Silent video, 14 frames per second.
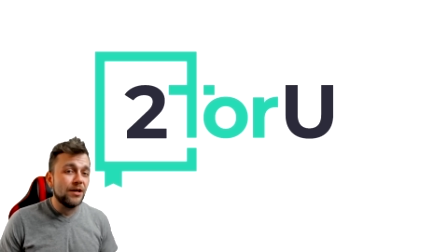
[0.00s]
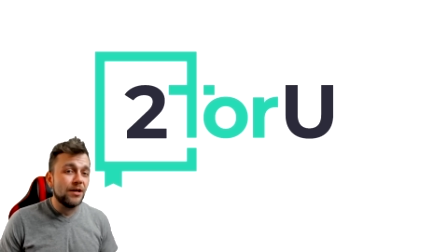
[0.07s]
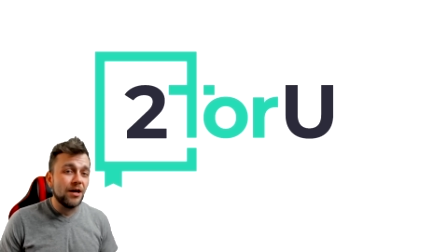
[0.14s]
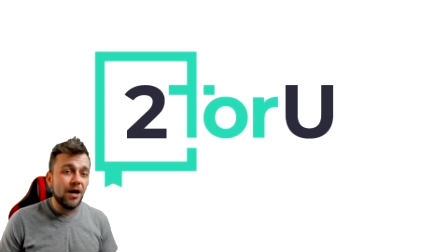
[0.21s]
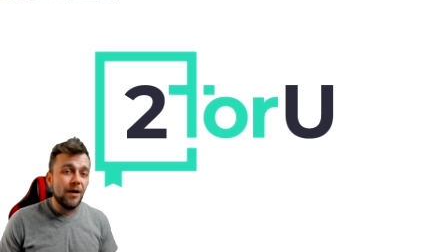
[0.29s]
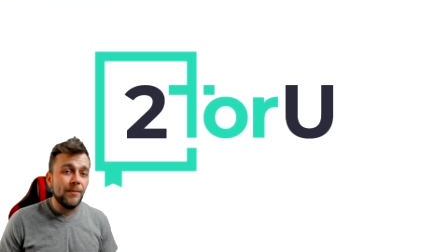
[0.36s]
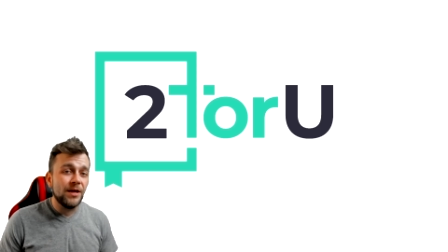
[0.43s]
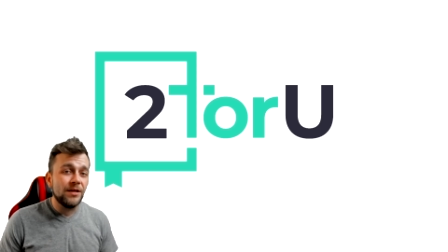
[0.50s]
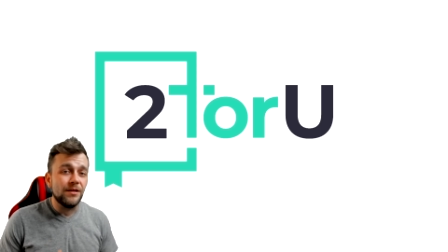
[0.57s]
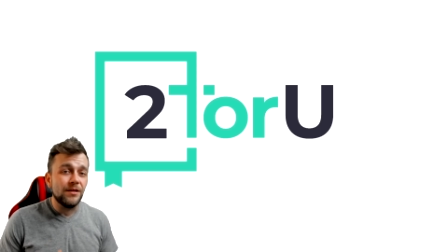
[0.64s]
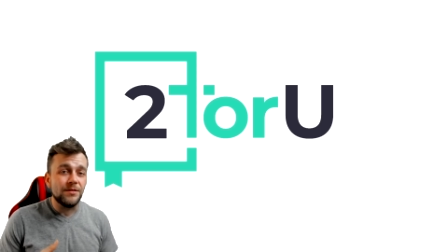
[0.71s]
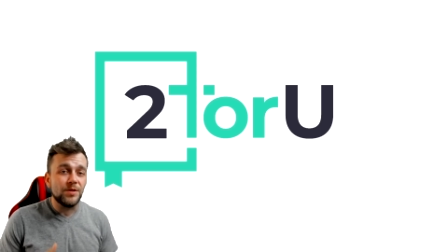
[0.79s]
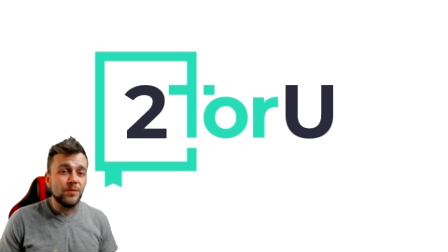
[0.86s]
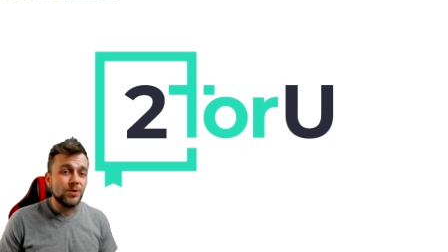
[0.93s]
comment, and
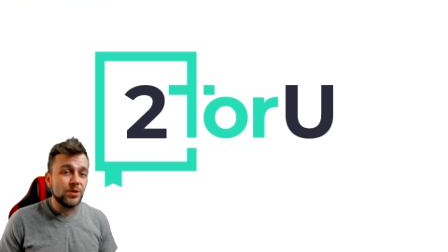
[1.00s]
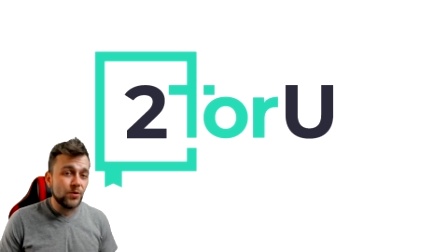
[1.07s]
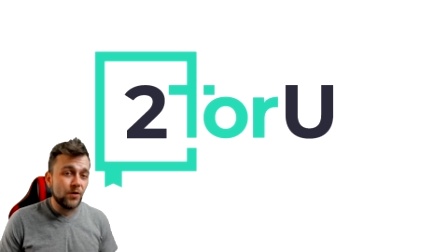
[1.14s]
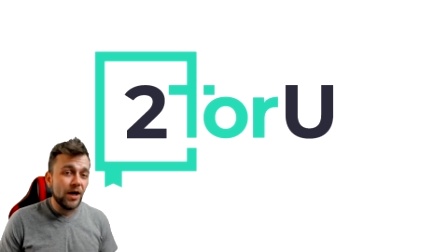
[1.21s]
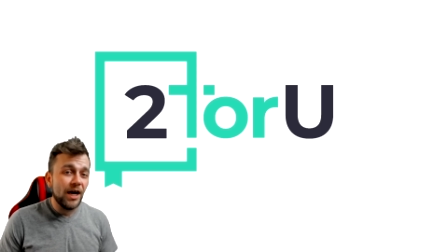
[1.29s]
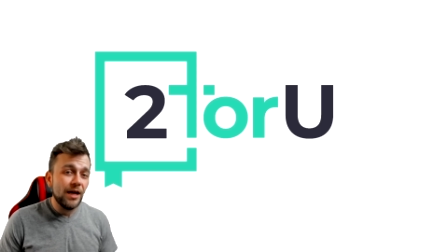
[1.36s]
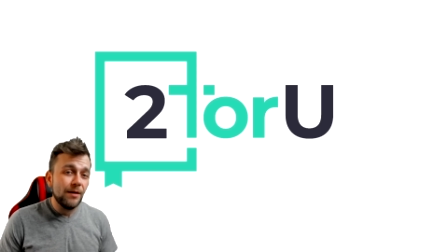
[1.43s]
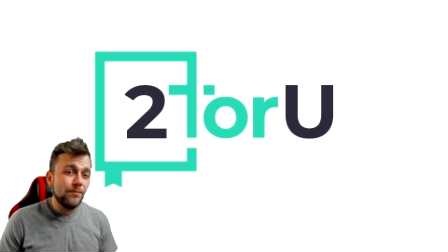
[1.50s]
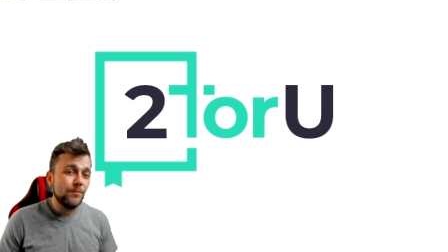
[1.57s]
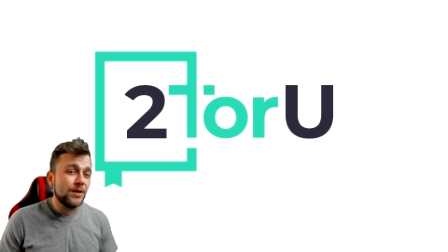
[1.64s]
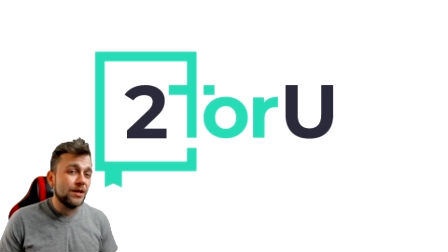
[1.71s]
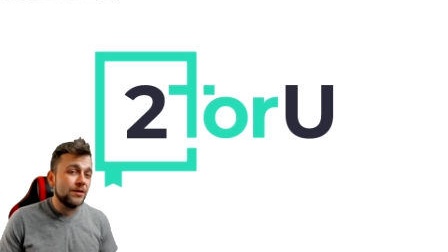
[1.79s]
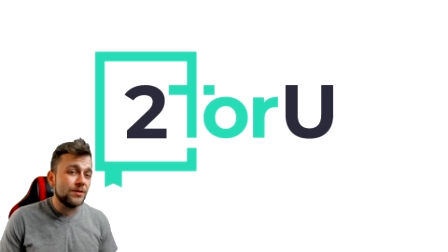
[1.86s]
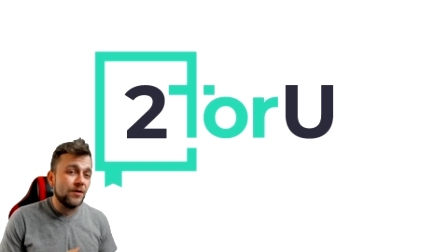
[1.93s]
subscribe,
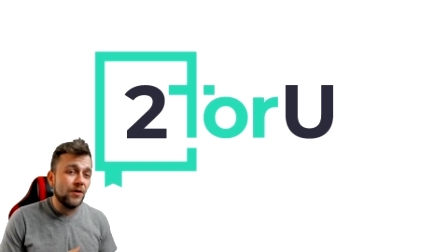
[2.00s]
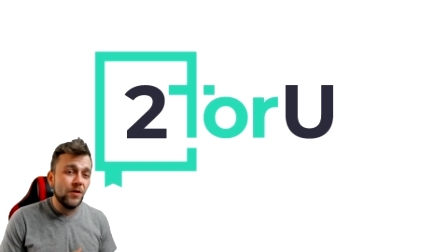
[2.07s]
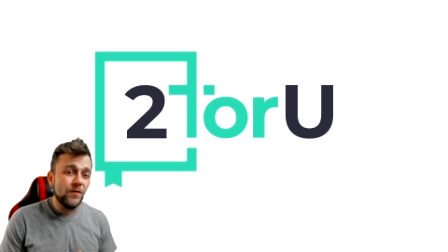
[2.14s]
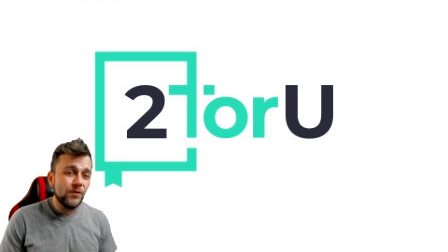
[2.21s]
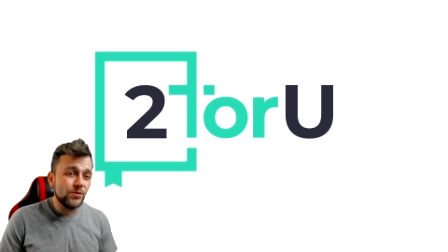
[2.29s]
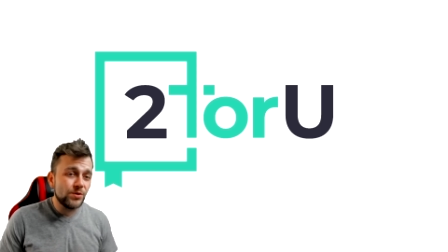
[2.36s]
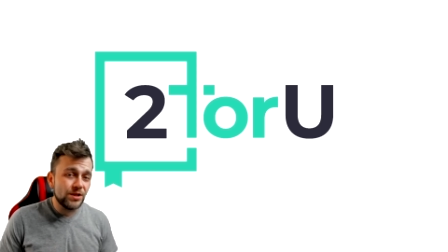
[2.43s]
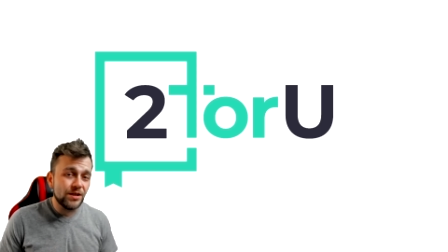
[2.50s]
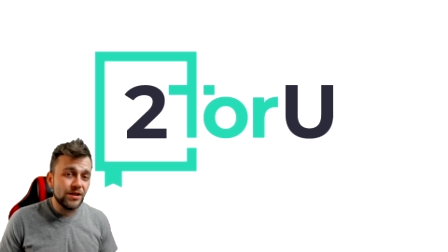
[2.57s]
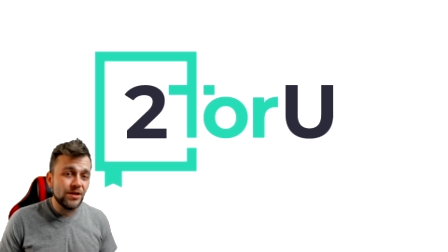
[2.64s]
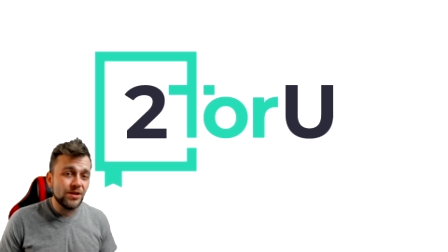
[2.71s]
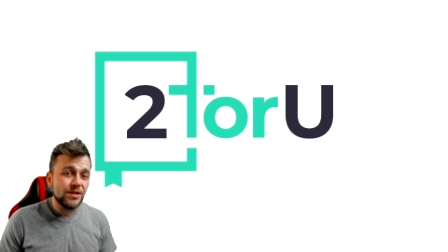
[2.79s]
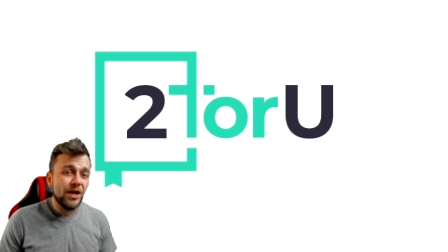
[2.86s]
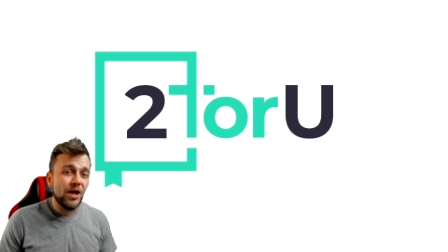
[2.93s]
because all of those
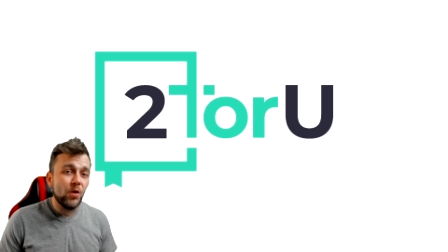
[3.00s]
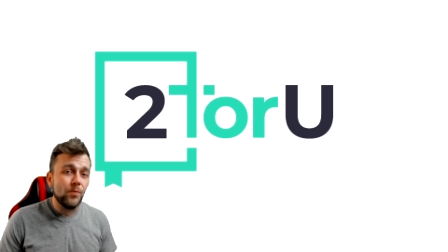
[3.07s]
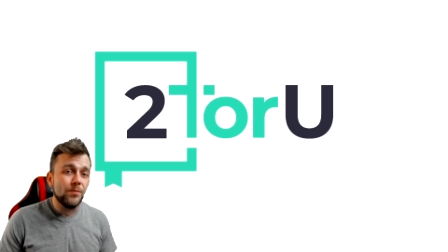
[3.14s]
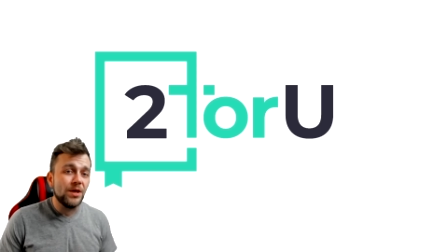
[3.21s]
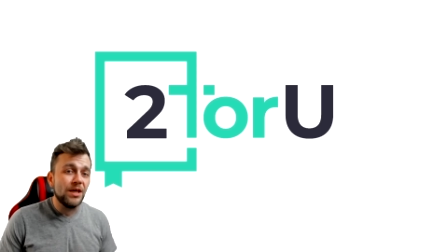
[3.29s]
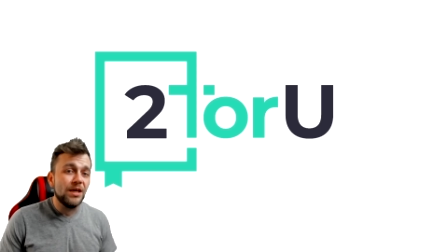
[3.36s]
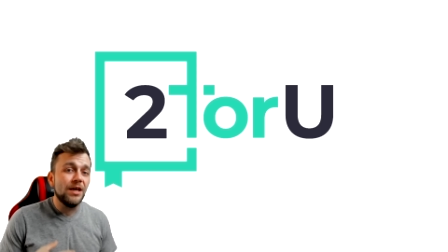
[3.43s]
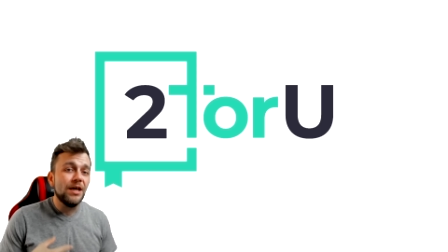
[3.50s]
things help me